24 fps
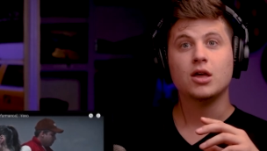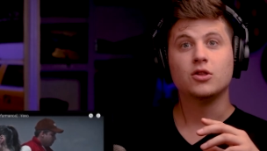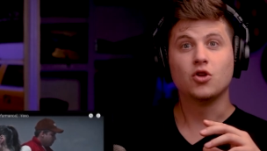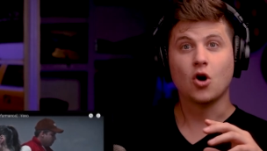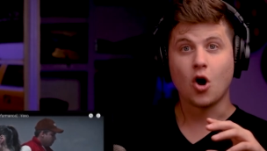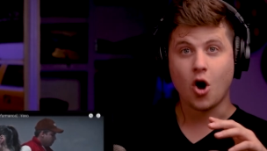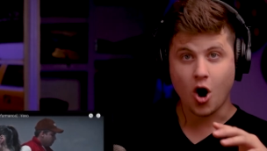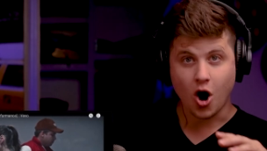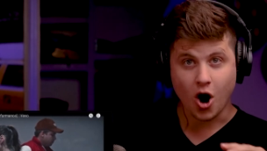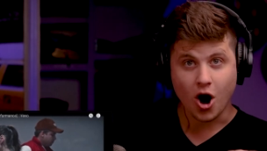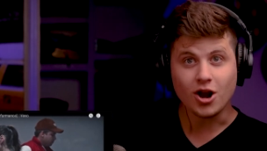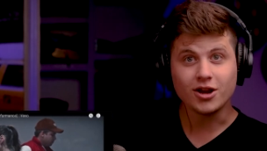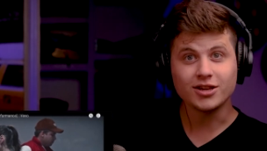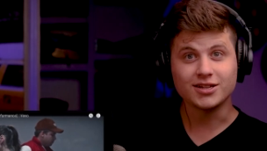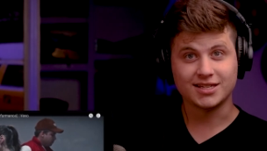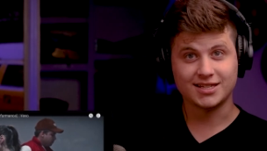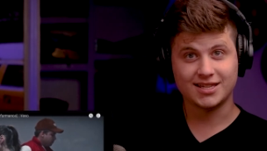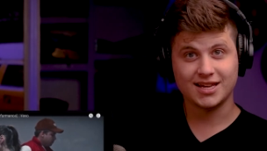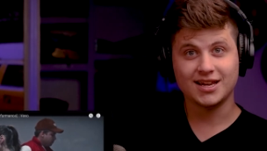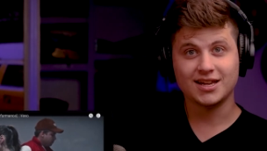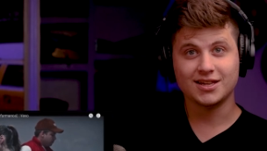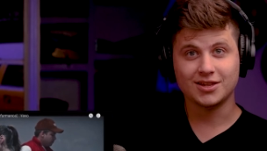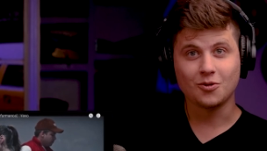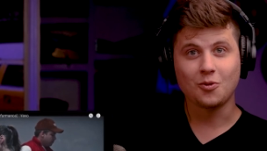The hardest
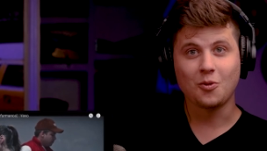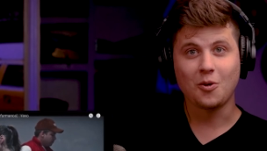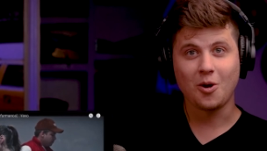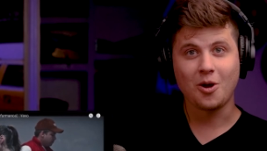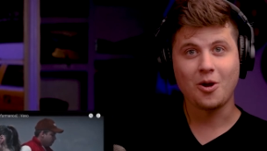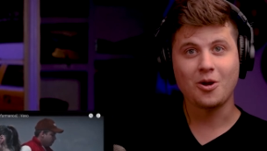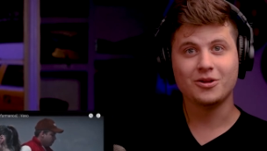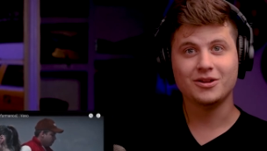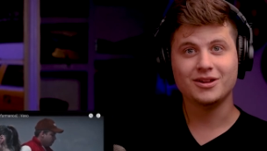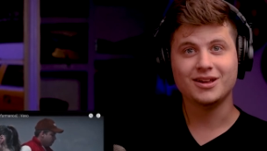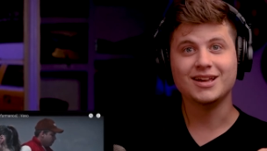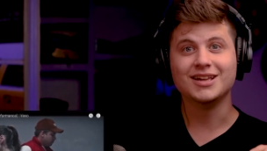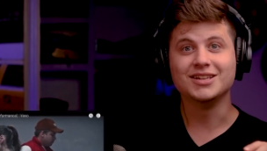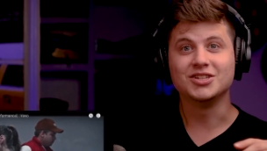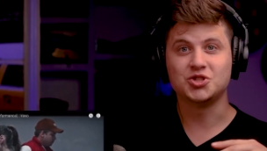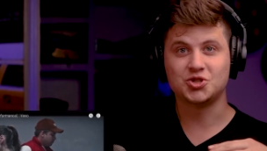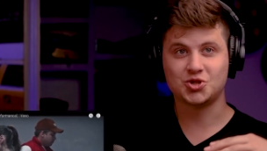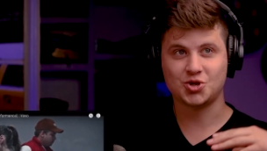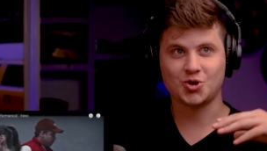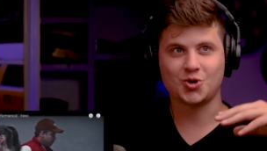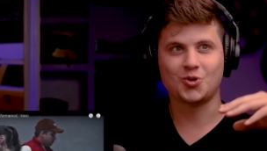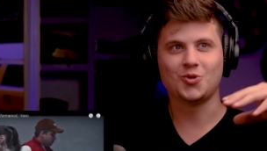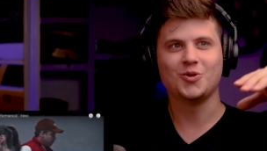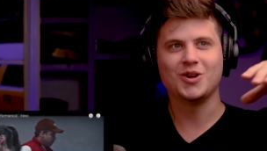thing in the world is
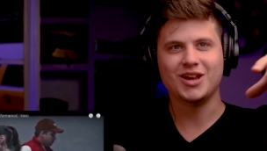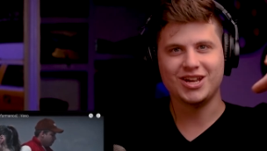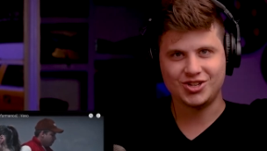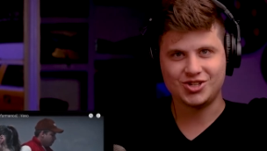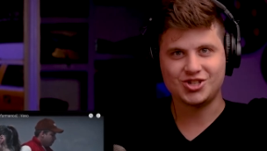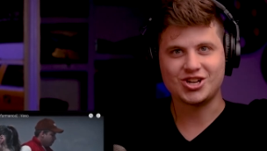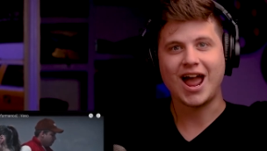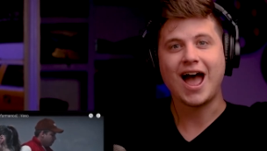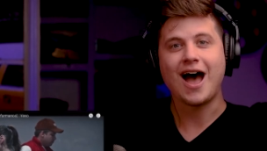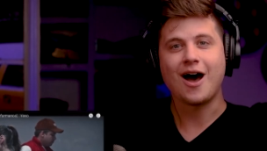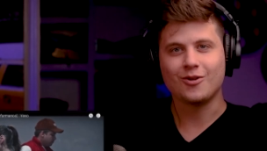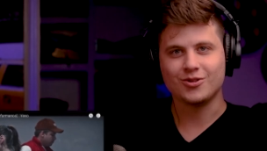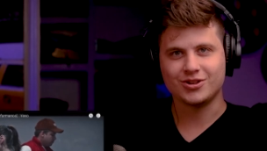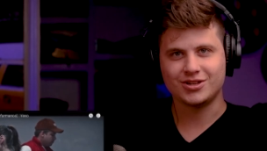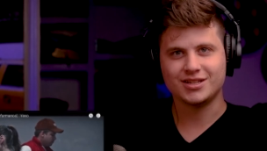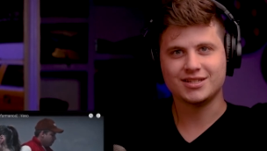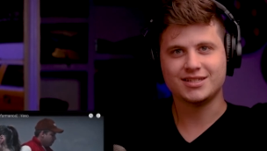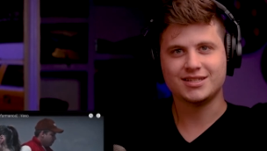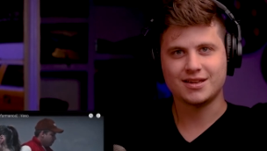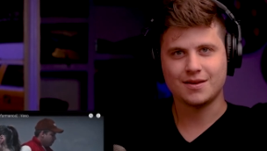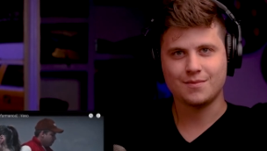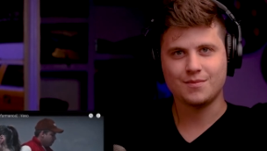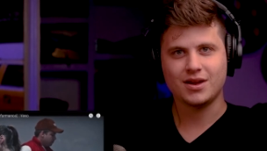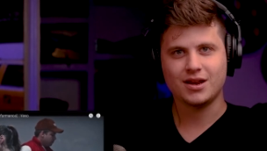to reach out to
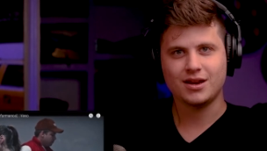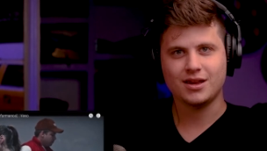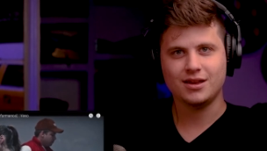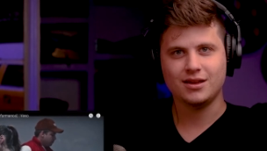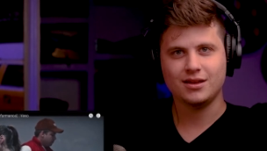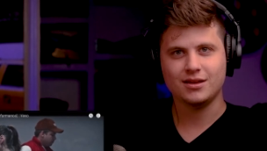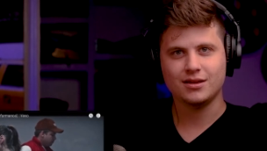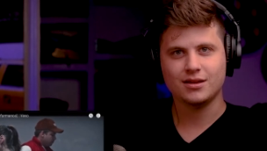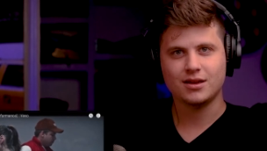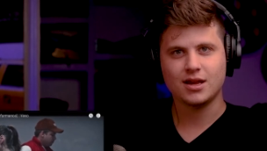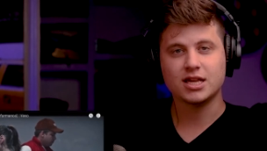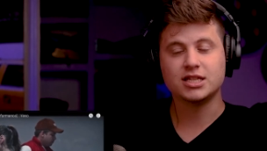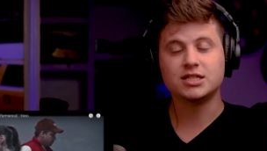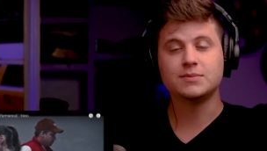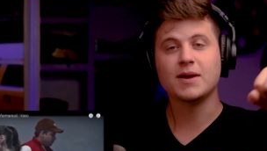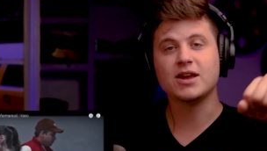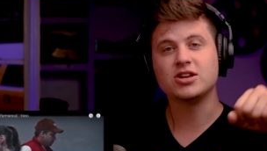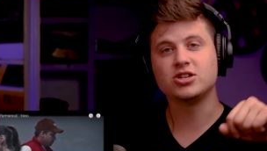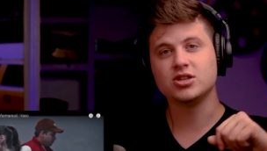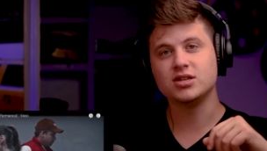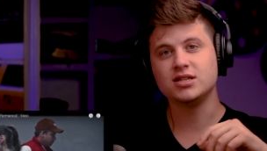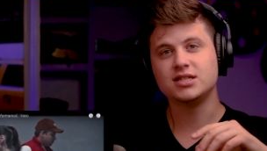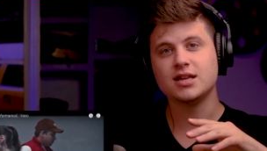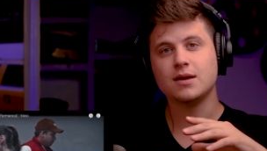somebody,
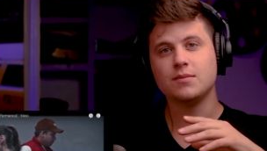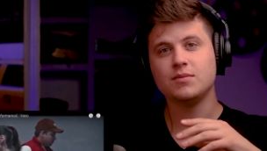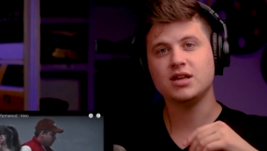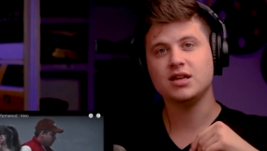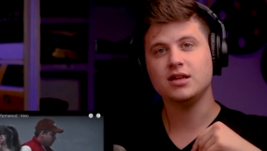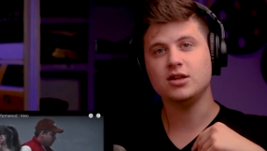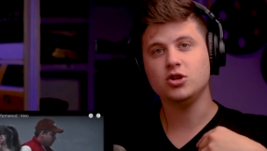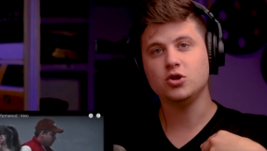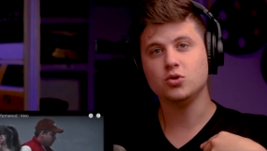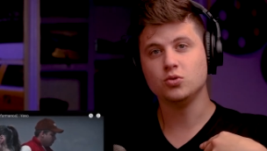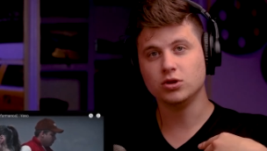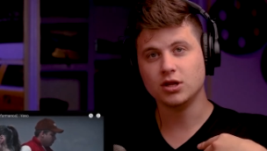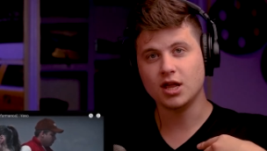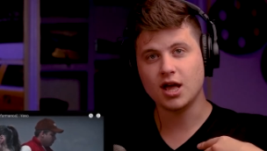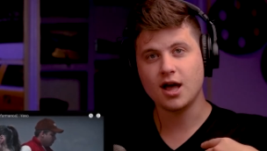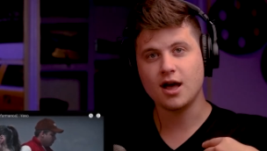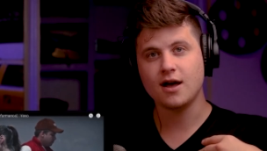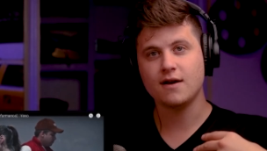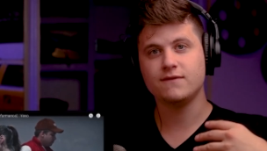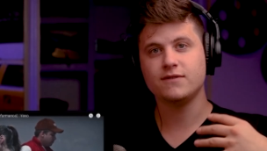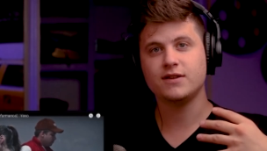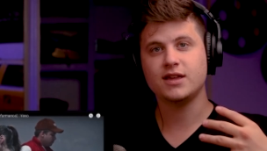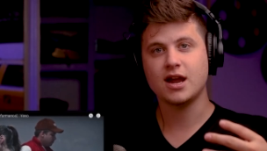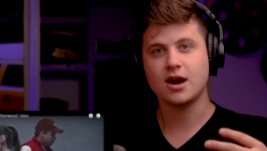especially somebody you
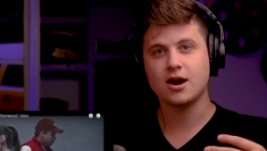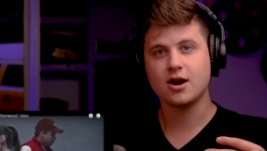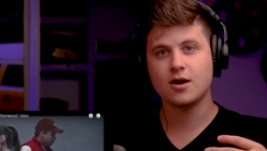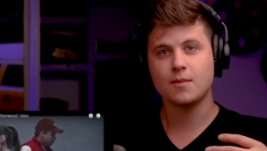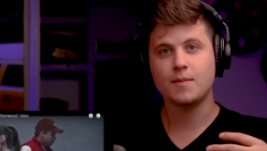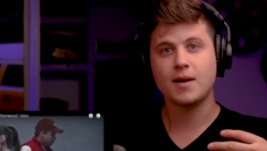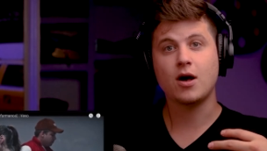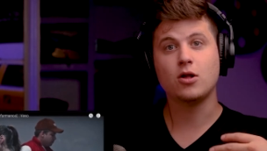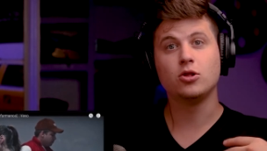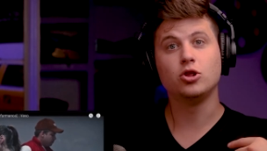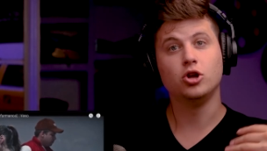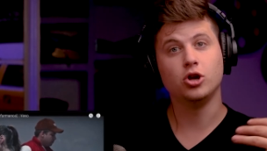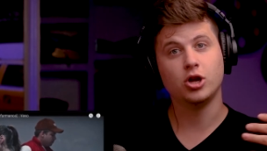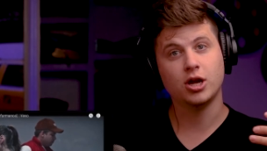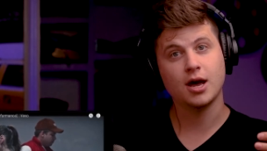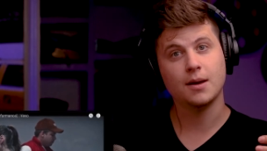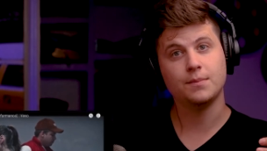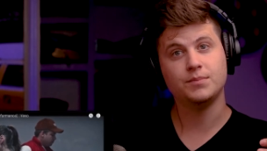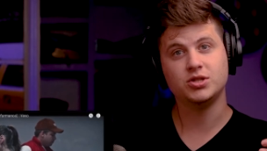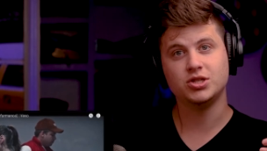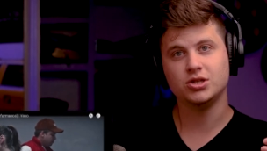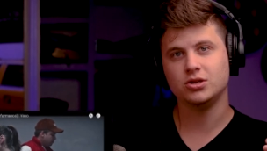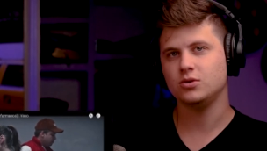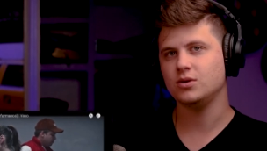love, care about, look
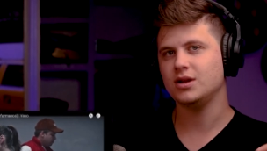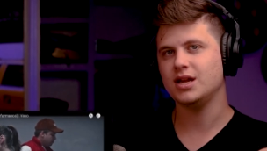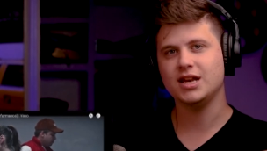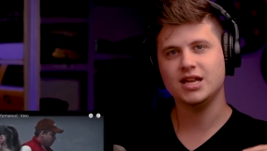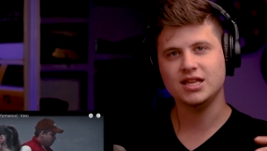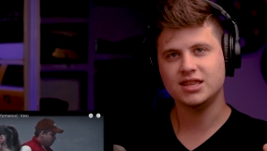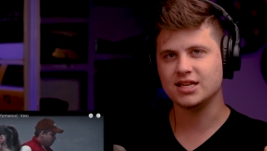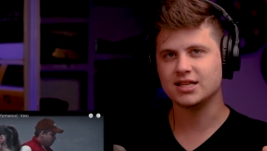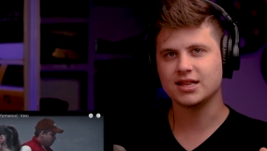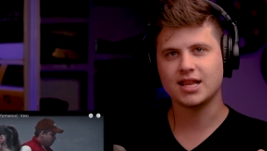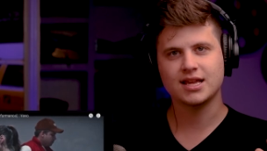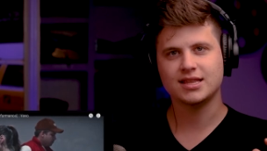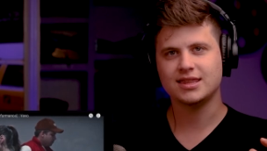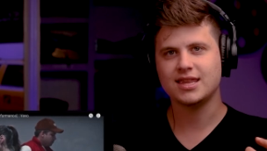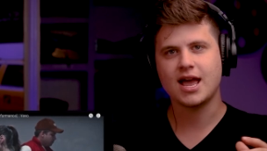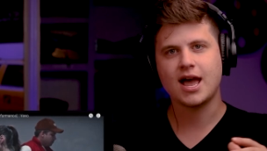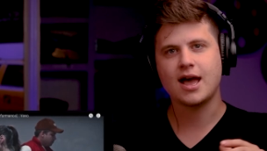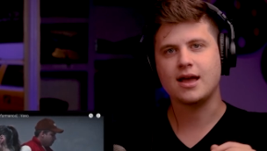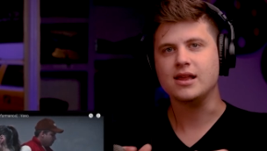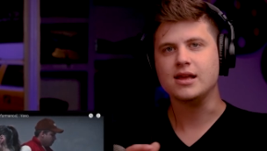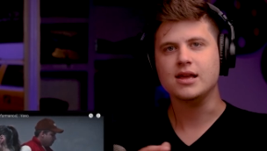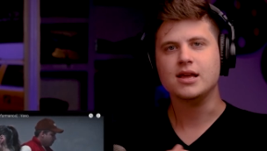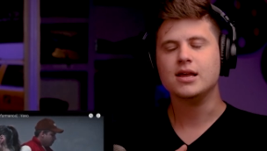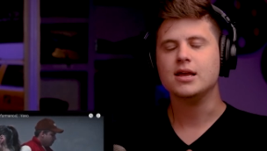up to, anything like
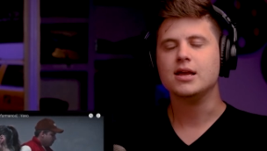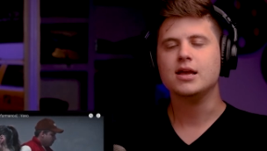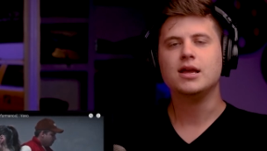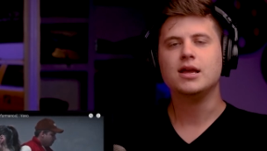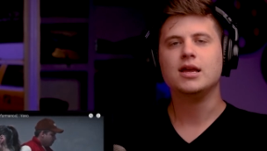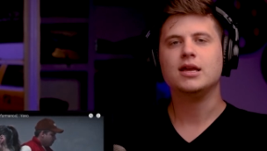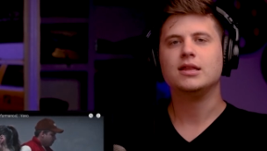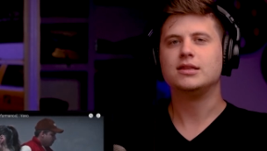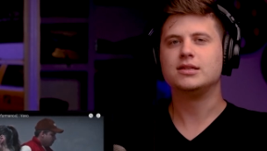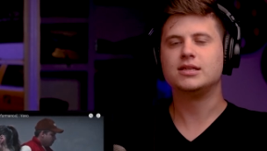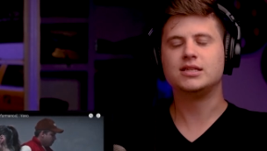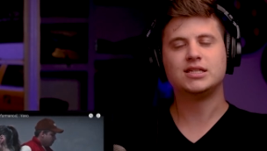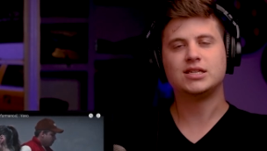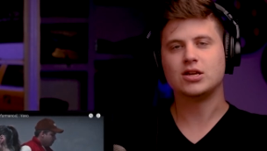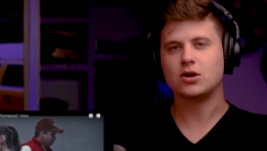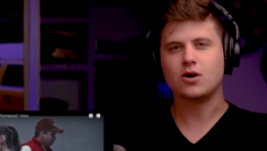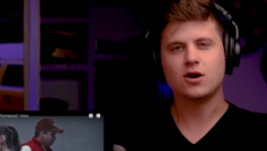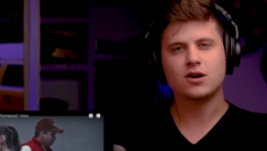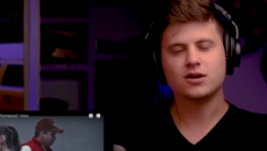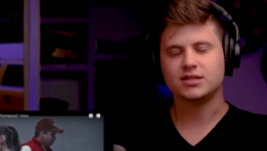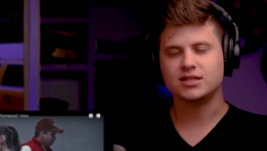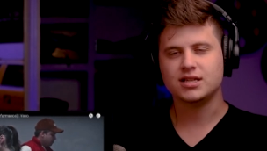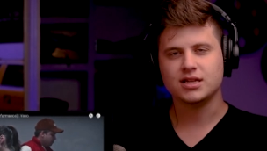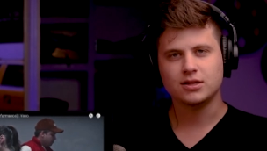that. This is the
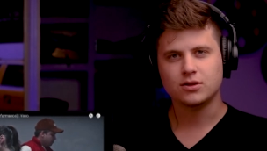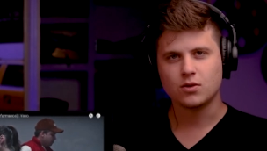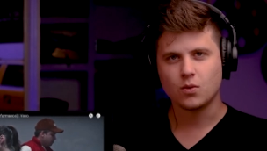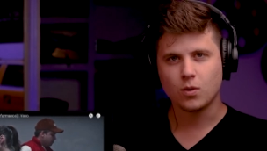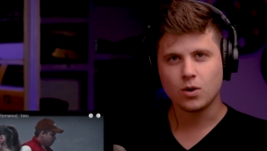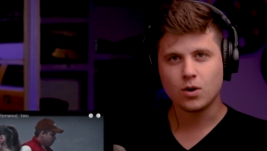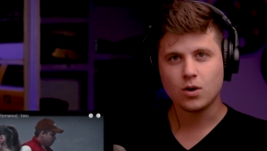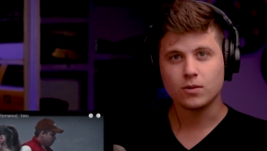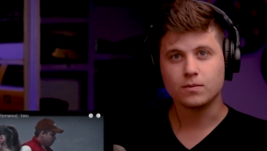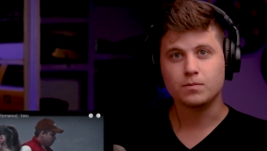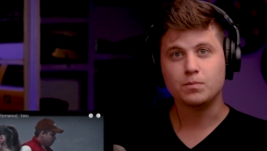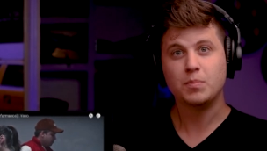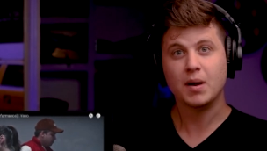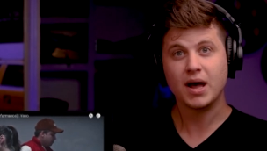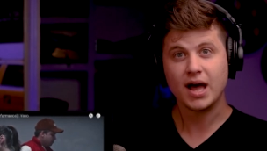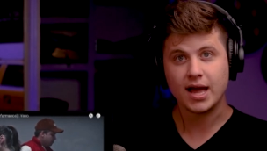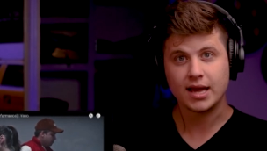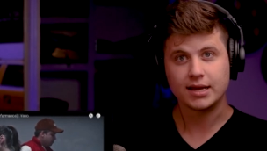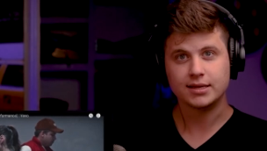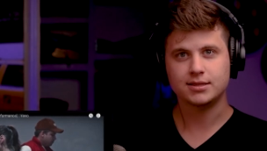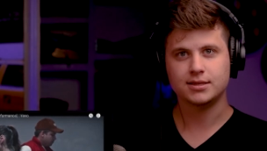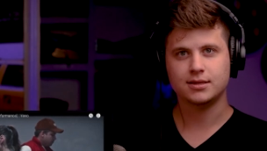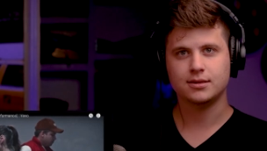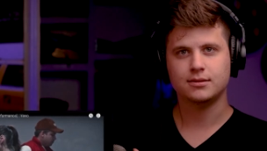hardest thing in the world,
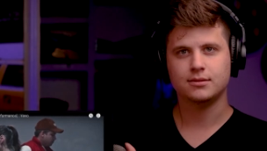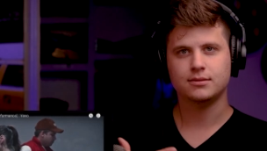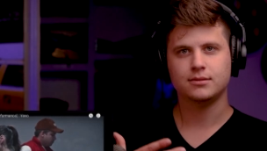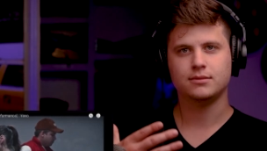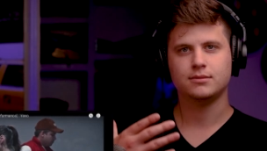but